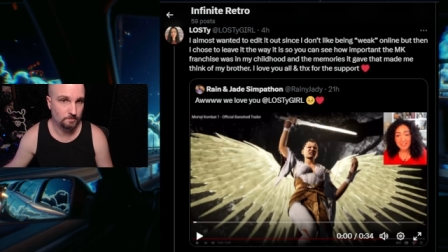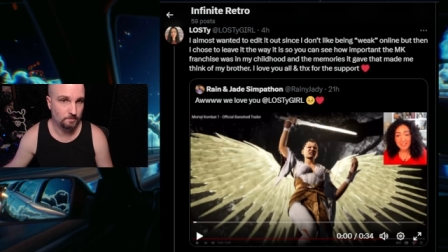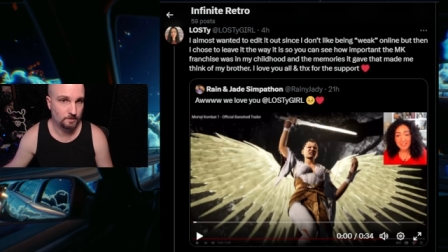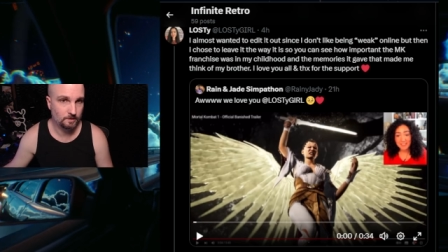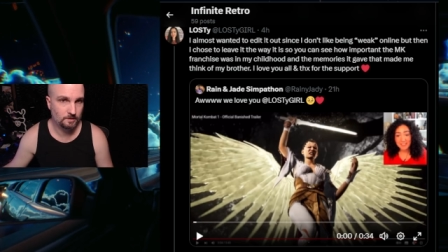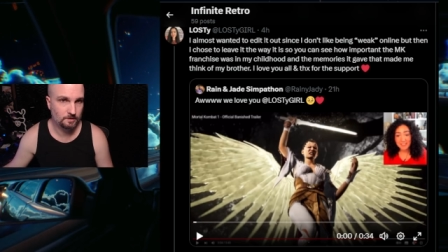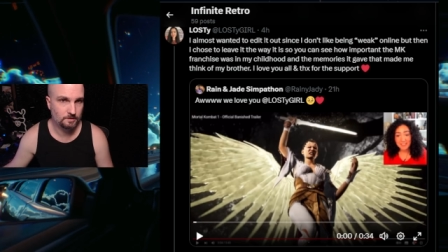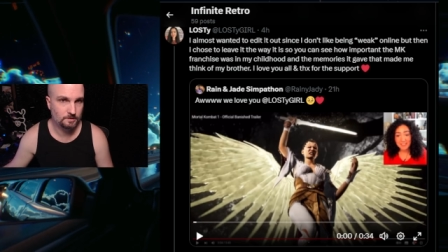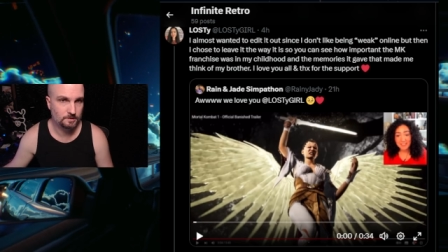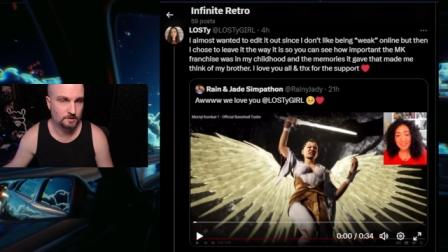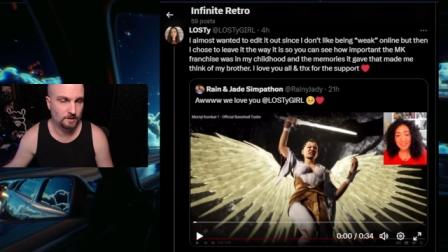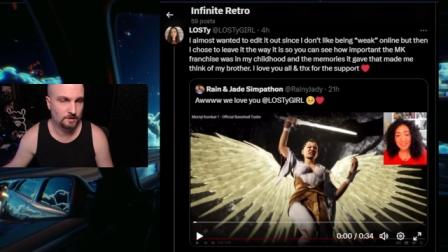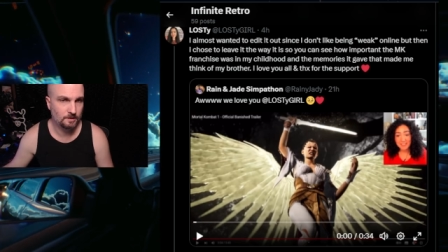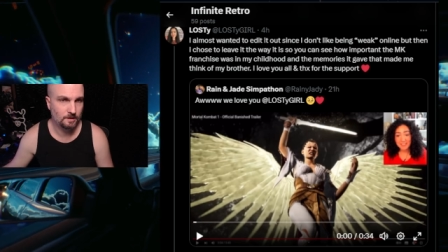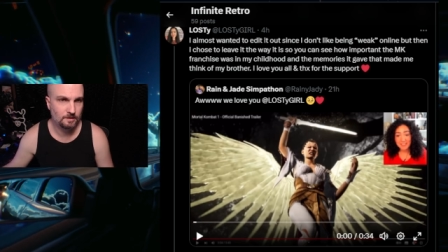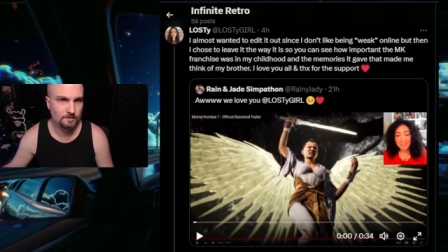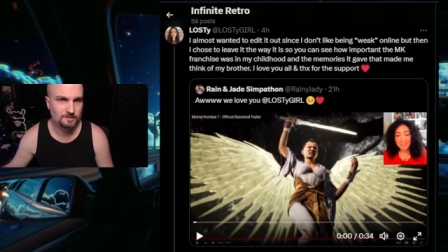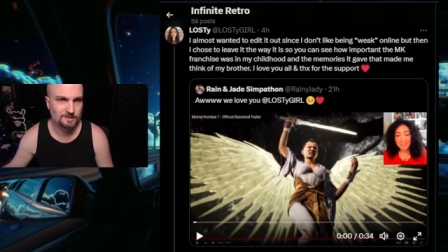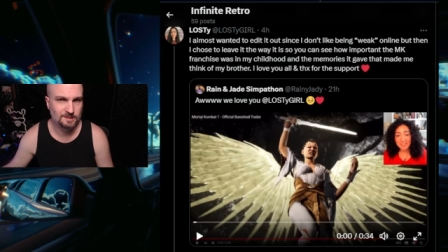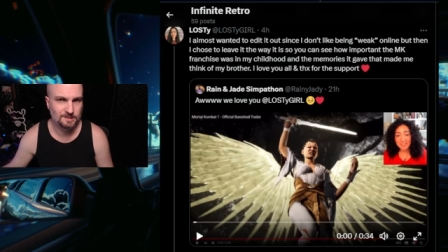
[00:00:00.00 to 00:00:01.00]
because I
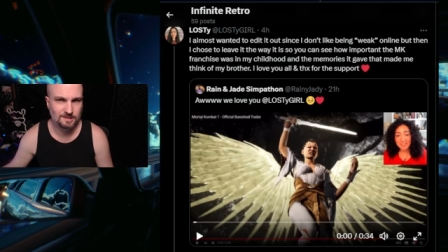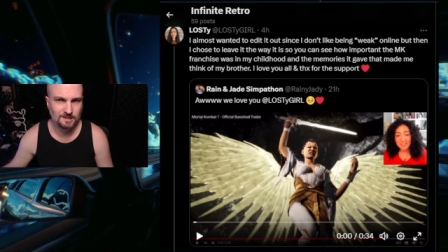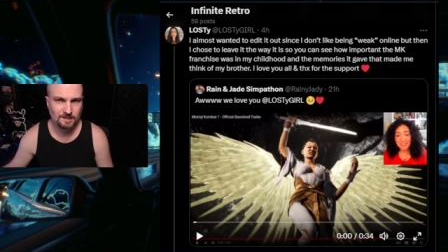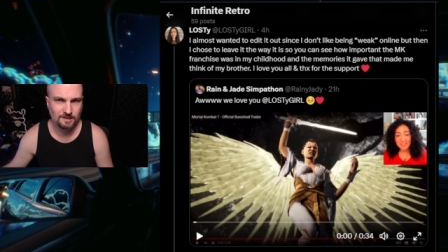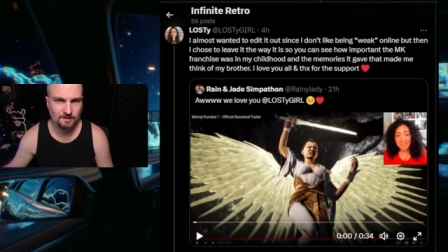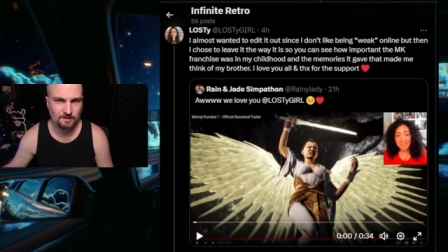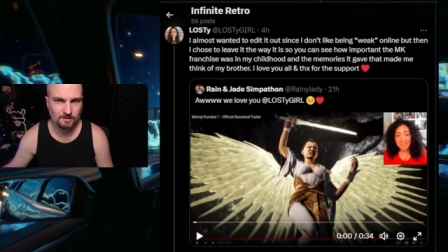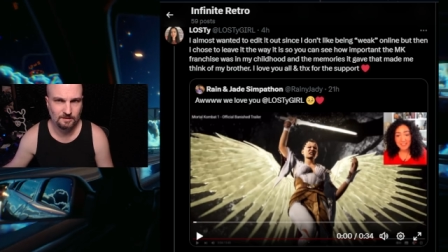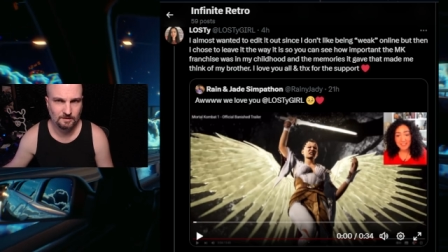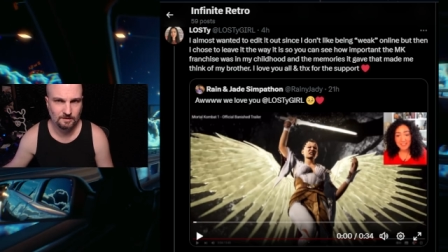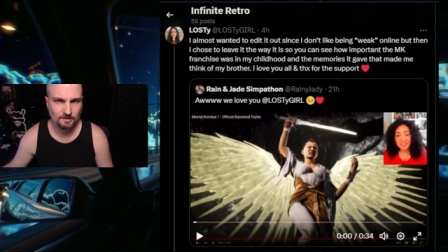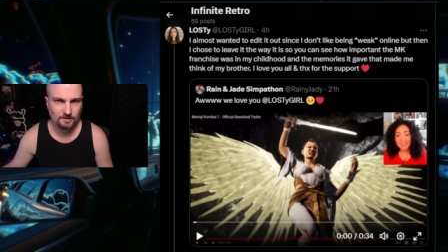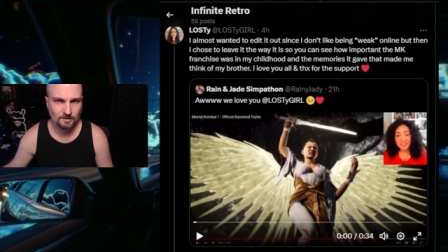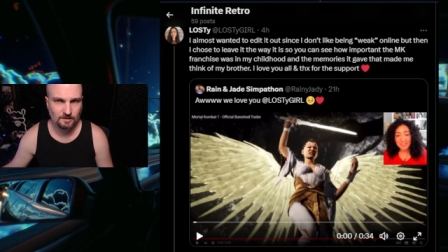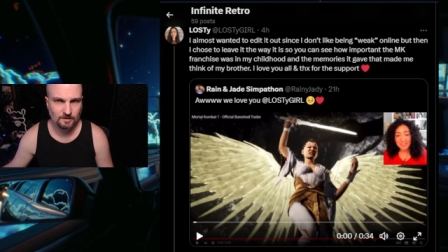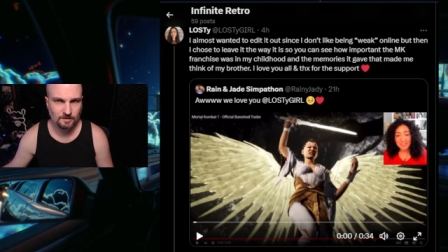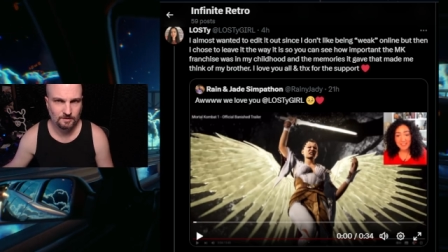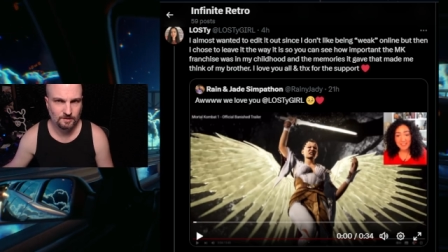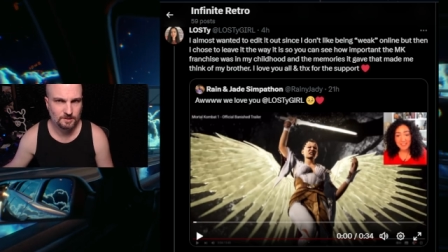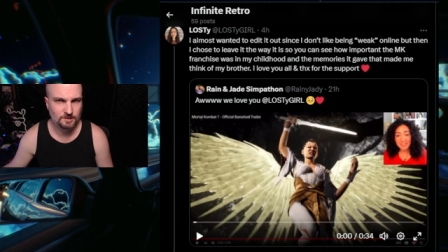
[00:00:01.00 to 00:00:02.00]
don't see
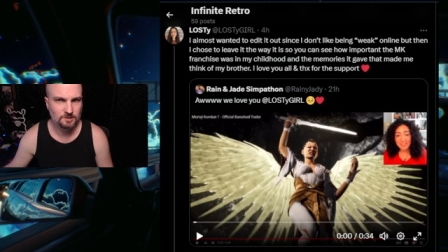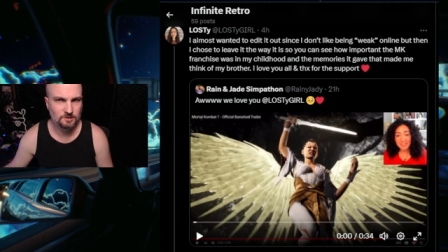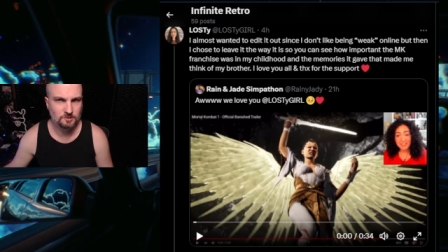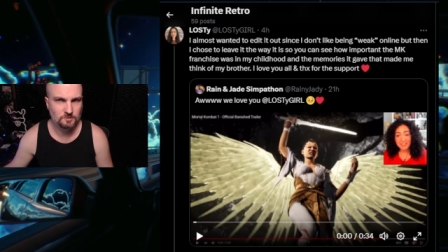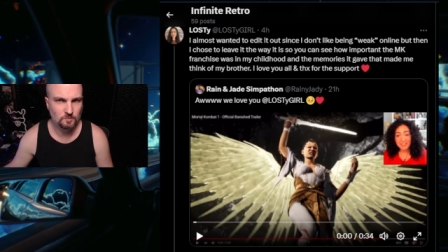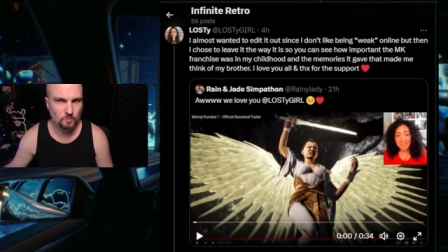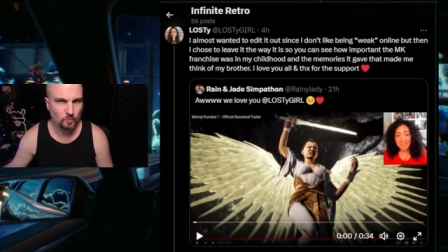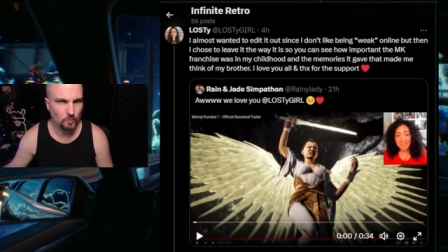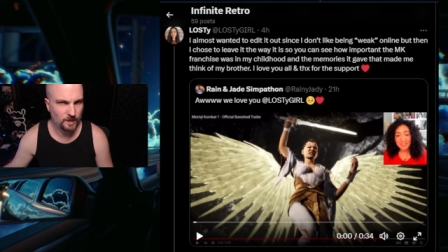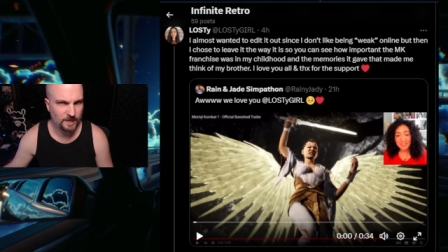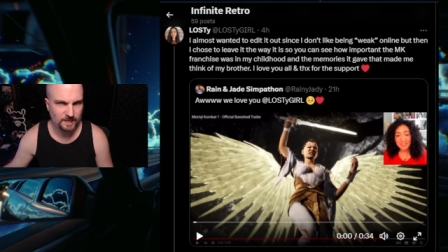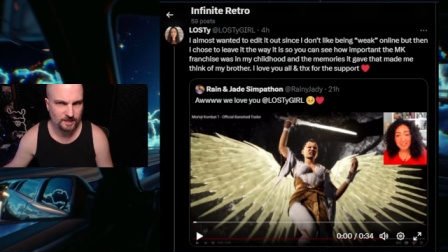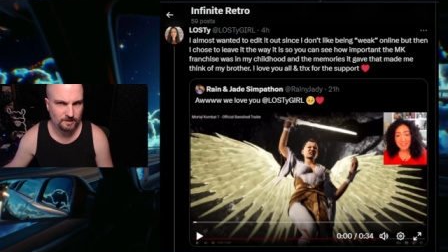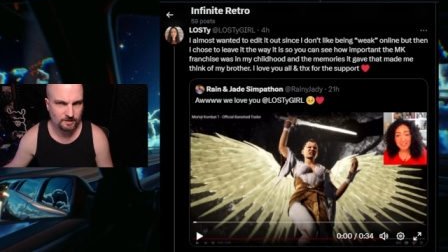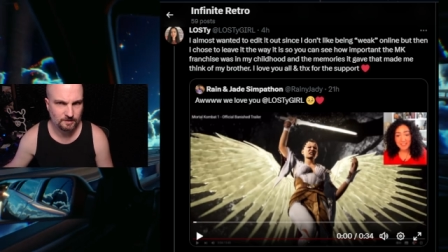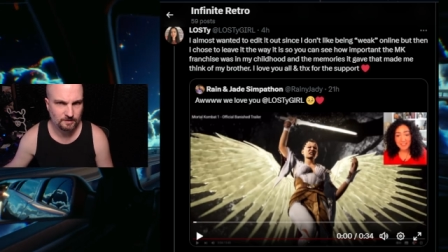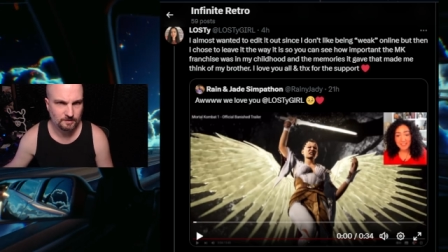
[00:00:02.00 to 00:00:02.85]
this as weak.